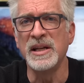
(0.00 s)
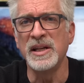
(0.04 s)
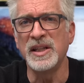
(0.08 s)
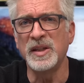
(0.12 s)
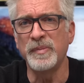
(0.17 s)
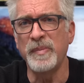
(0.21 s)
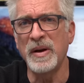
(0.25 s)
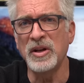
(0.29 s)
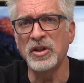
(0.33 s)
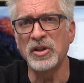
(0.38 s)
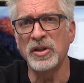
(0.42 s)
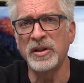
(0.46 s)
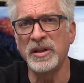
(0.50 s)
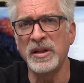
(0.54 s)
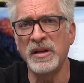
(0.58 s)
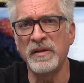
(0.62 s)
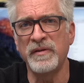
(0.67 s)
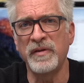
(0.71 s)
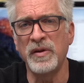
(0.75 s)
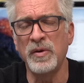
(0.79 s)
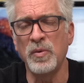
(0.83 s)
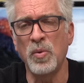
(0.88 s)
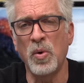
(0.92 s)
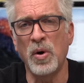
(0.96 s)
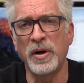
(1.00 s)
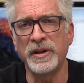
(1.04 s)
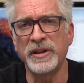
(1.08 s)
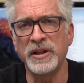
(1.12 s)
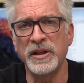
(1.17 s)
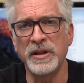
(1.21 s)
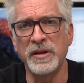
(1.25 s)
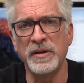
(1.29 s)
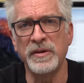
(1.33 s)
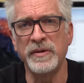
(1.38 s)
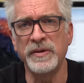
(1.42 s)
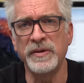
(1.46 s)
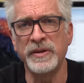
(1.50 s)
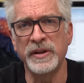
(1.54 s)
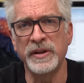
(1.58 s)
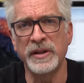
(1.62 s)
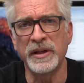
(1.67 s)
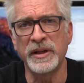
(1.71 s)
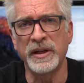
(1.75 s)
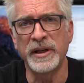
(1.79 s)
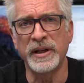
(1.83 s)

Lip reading: especially if you want to use